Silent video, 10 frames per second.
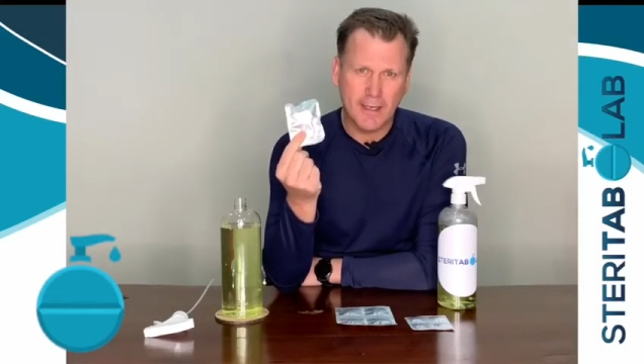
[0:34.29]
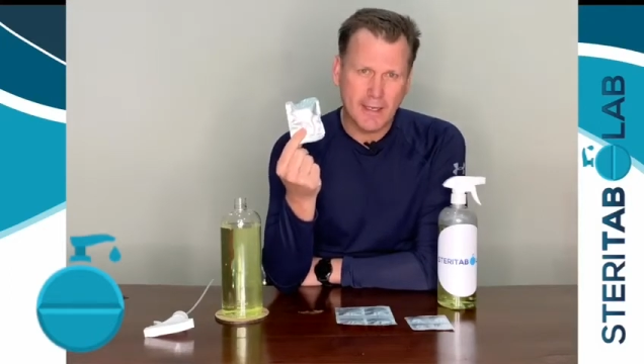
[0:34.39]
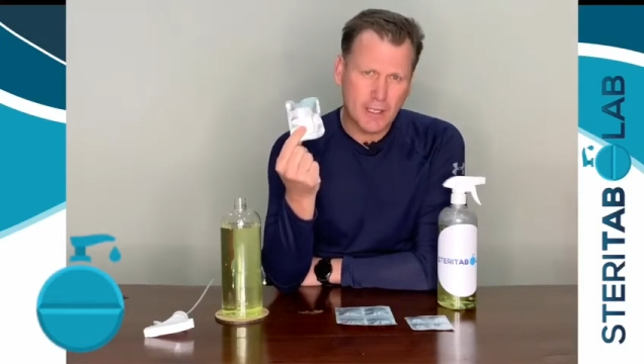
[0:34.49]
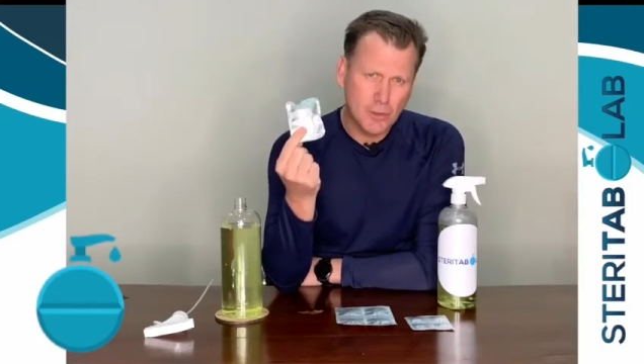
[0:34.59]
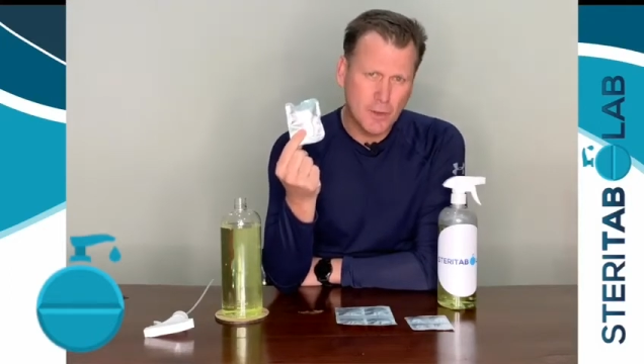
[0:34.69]
Now,
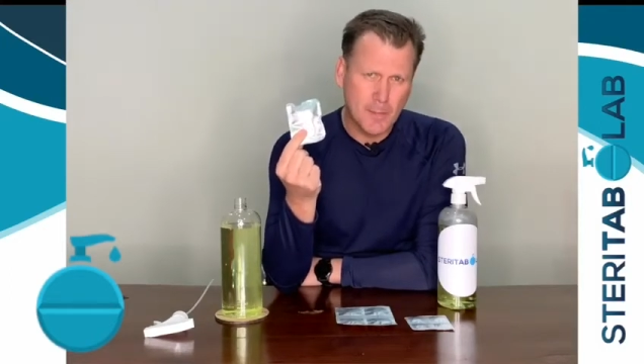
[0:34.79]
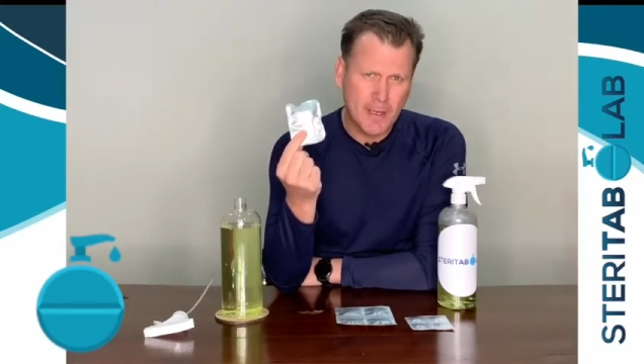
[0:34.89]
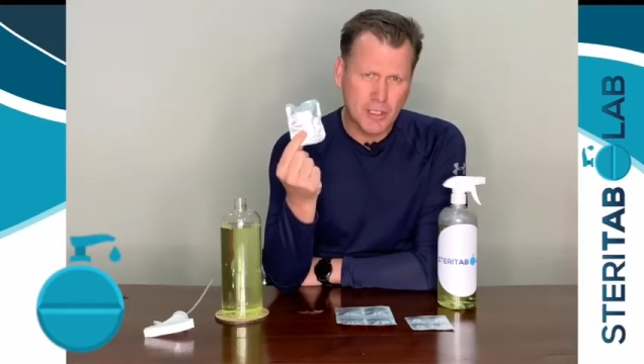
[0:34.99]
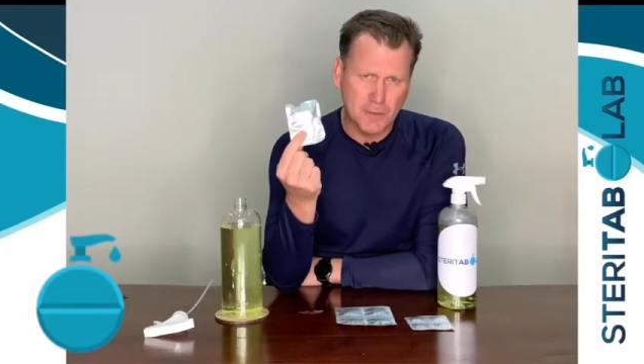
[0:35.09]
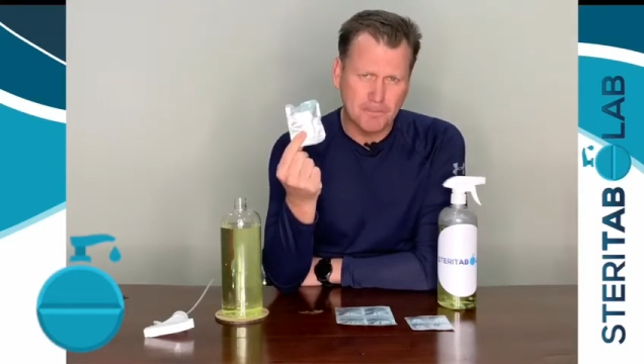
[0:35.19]
could you
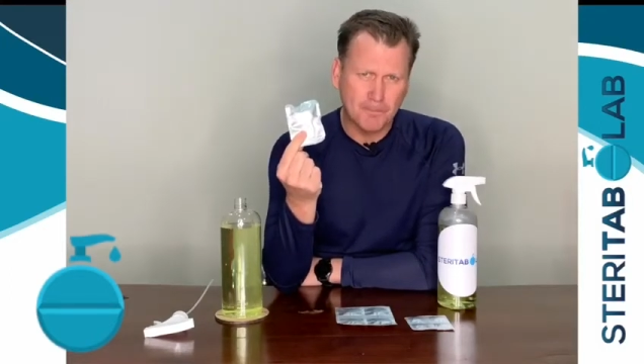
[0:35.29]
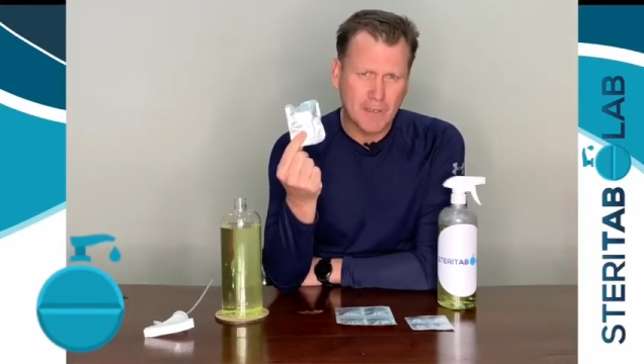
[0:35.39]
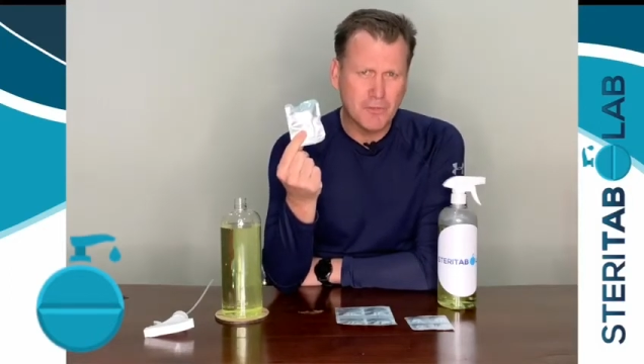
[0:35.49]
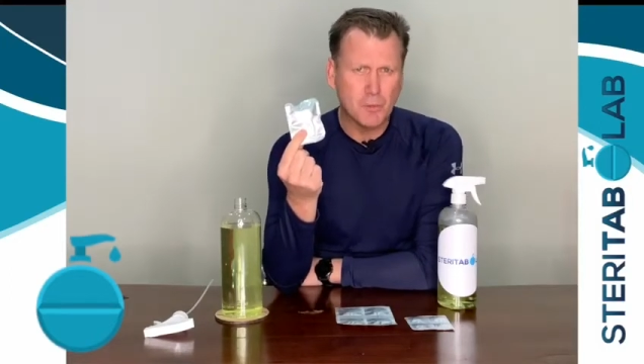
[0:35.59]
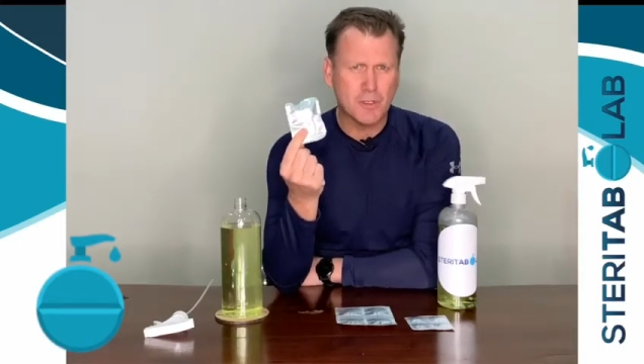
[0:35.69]
imagine
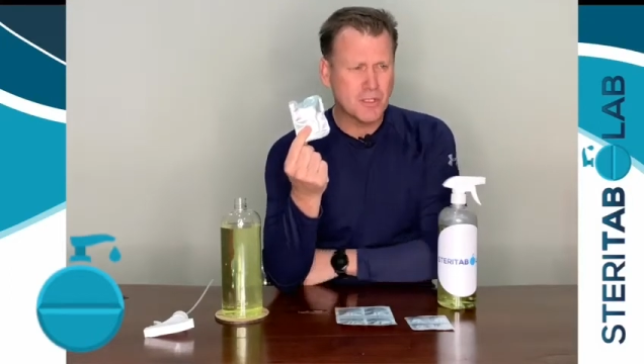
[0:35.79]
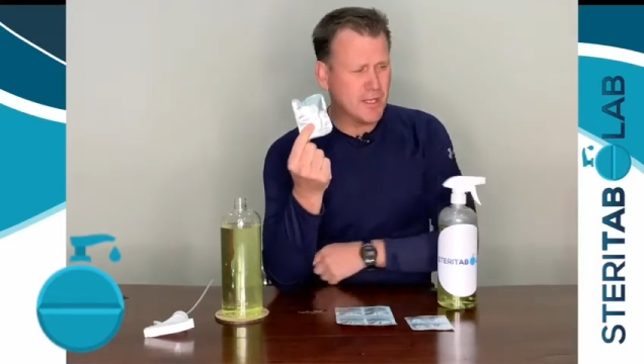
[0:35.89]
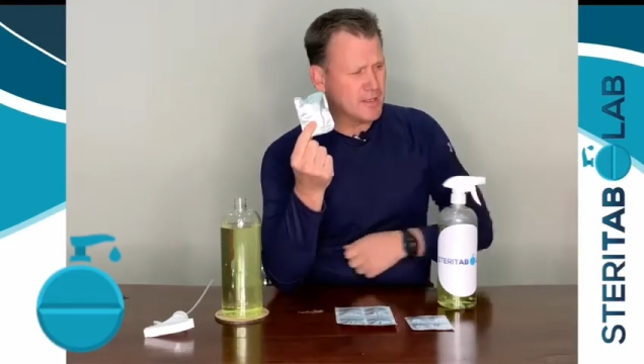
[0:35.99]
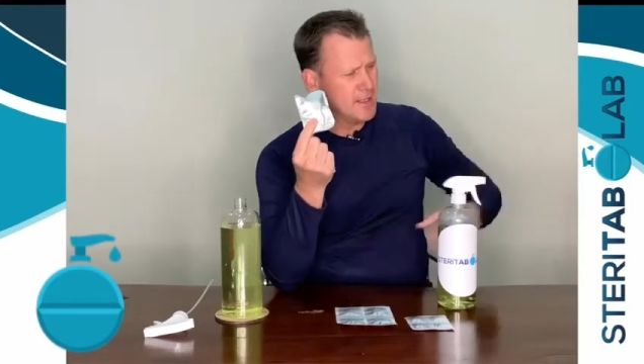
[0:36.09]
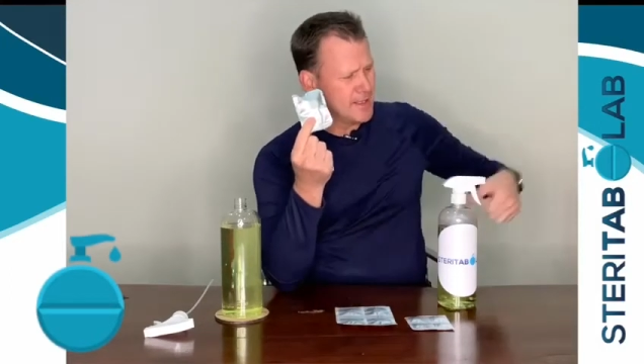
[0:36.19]
if you were
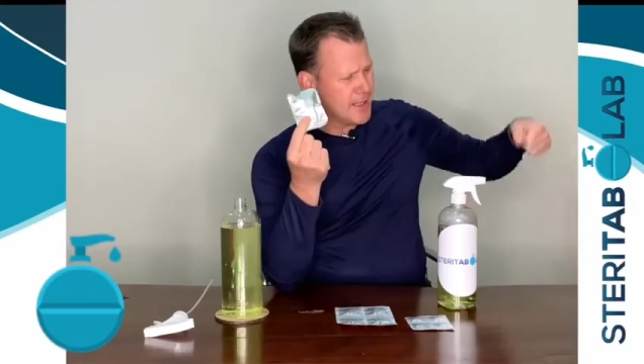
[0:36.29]
to